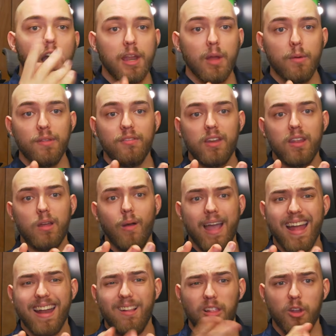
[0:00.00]
I know in the video
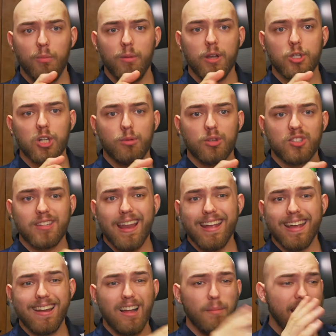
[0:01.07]
I had a little bit of trouble
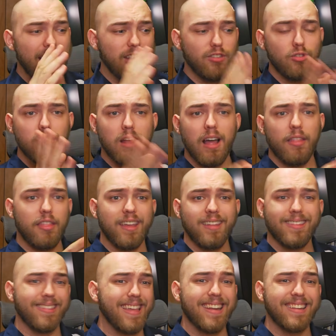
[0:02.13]
setting it up. I do not
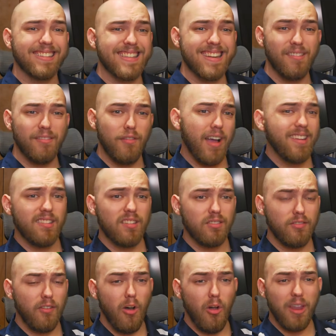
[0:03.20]
think that that is the
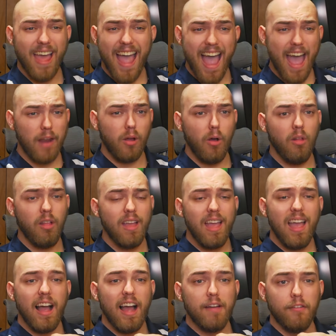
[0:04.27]
device's fault at all.
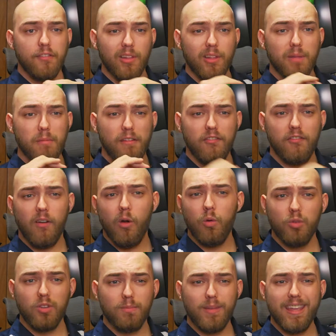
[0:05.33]
I have a feeling my
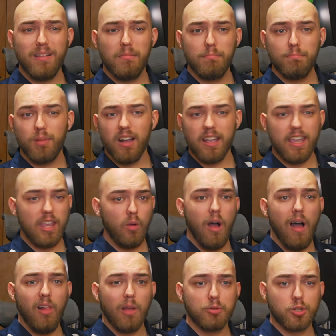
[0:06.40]
phone was being buggy
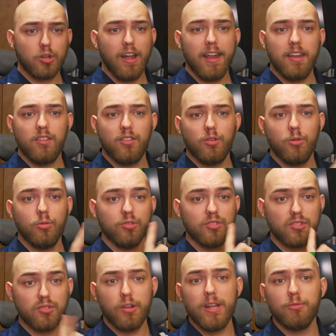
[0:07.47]
while I was trying to
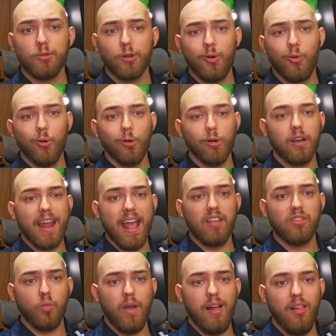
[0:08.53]
screen record,
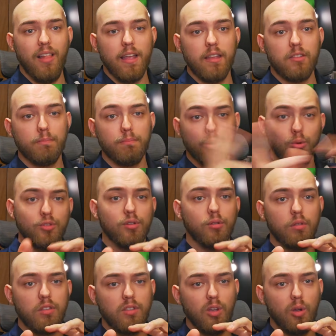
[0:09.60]
as well as
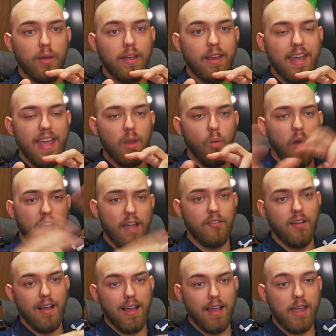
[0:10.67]
Bluetooth to it and
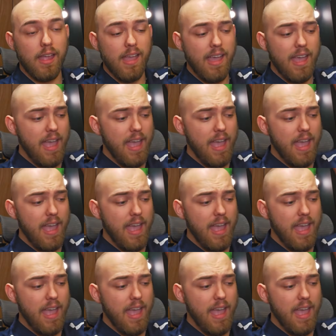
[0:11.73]
Wi-Fi.